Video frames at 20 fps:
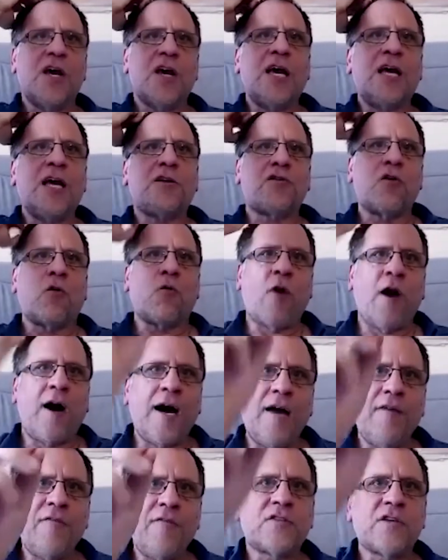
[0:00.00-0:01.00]
It
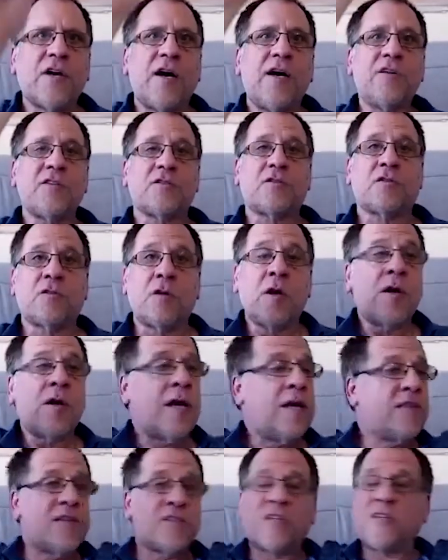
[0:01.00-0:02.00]
derives us,
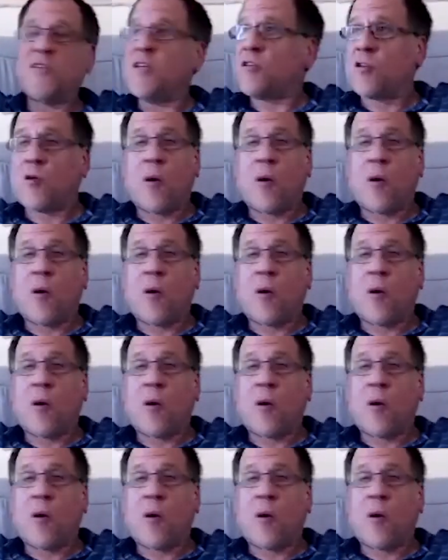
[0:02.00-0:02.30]
this is a